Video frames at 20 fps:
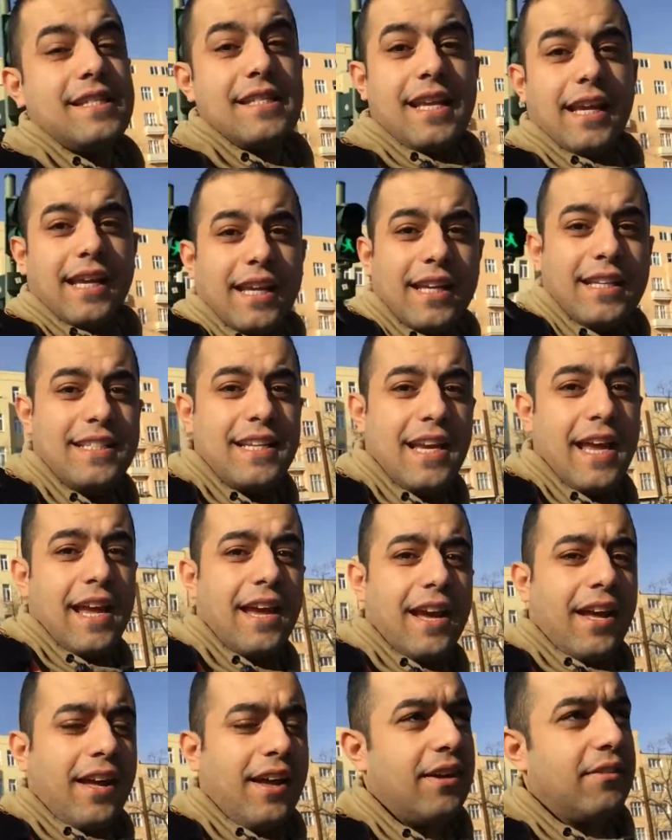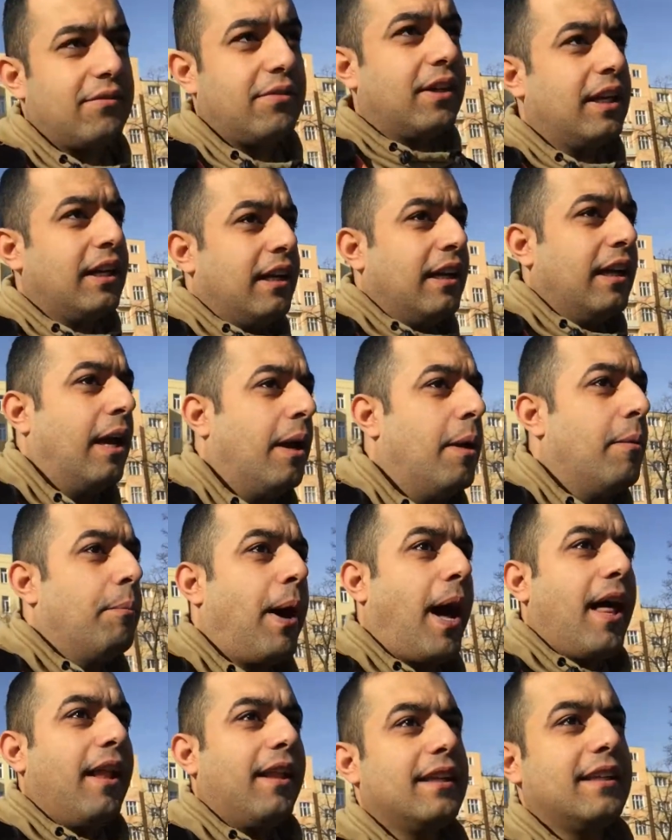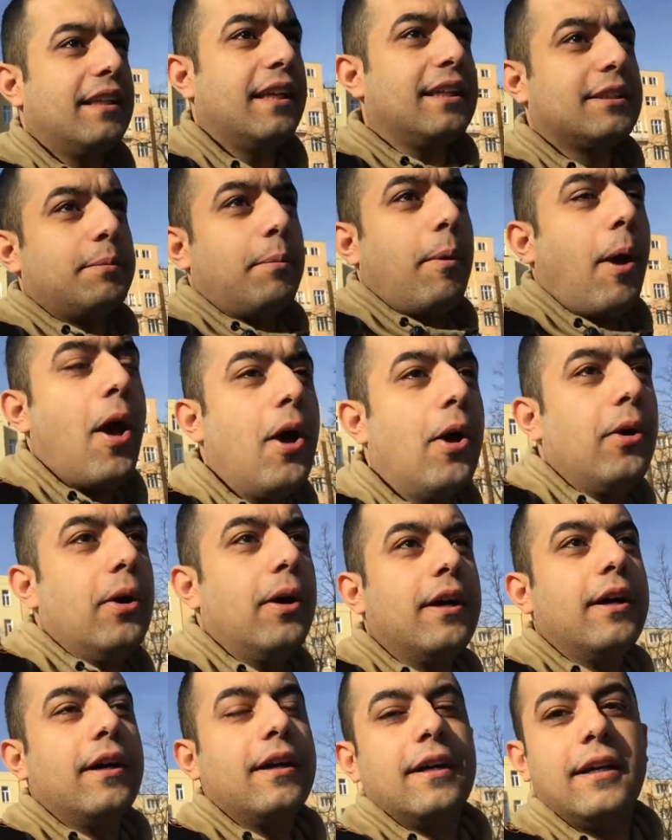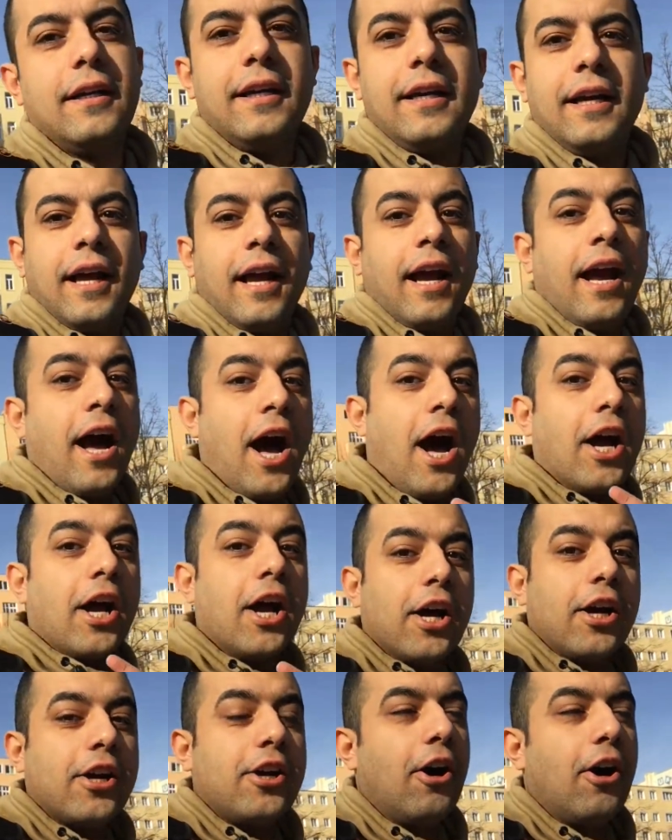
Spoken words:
second day of PilotExpo. I got